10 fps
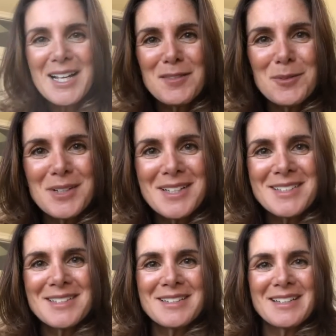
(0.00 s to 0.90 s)

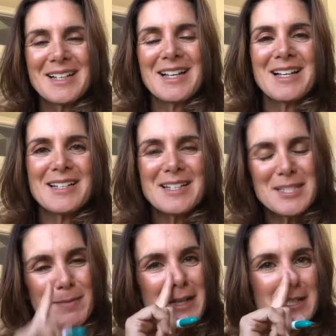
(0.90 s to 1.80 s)
everyone, uh, it's
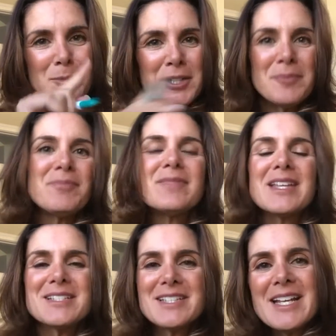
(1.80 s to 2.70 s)
Monica Moore,
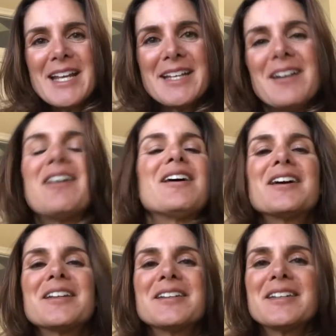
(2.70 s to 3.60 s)
and today
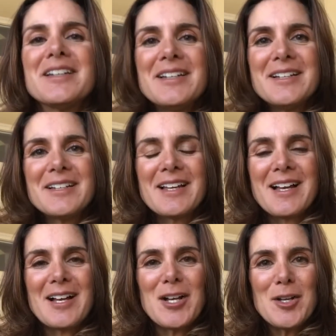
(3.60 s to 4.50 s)
on
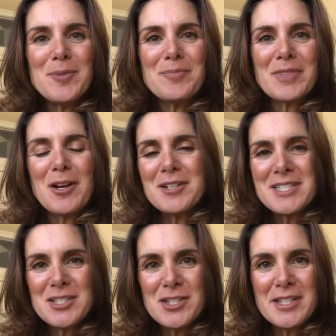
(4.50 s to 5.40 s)
um, our
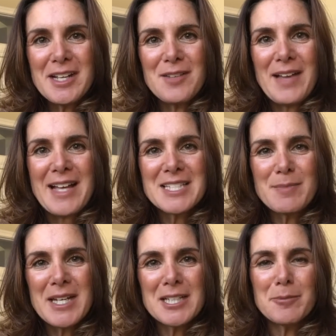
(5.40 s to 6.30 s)
edition of Ask
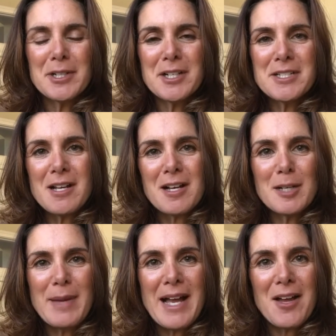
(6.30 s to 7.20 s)
Monica, we're going to talk
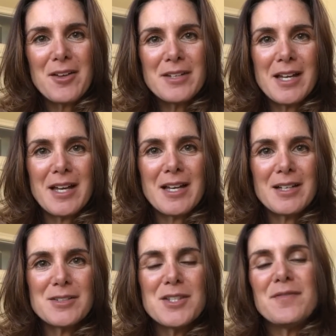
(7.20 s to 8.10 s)
about
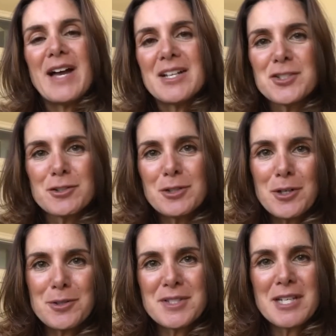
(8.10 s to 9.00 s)
uh, the vaginal
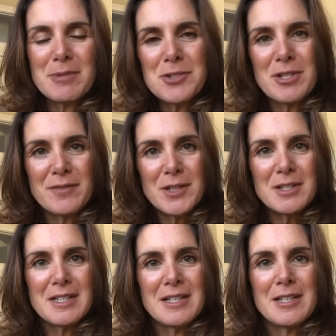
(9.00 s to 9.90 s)
oocyte
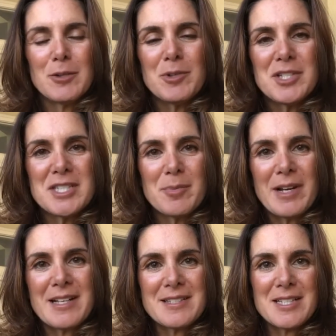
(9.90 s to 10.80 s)
retrieval, which is the
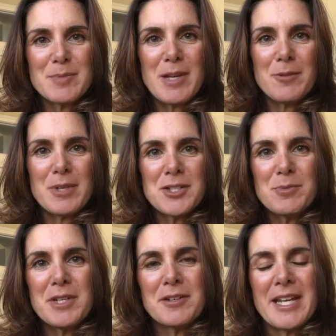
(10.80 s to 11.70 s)
process by which
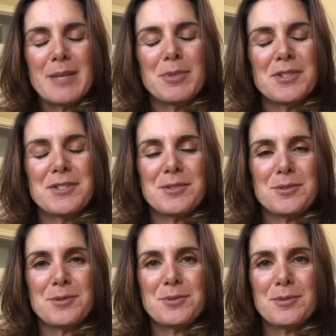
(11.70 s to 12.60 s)
we are able
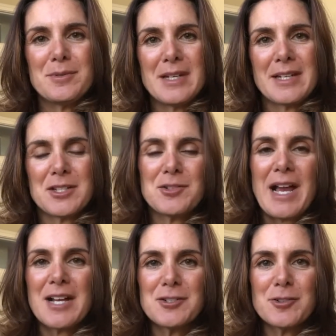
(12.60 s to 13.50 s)
to
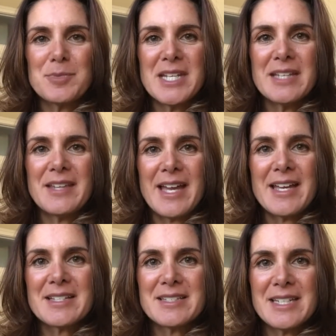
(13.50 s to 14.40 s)
extract or obtain the
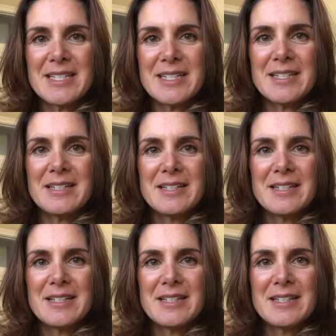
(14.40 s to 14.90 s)
eggs needed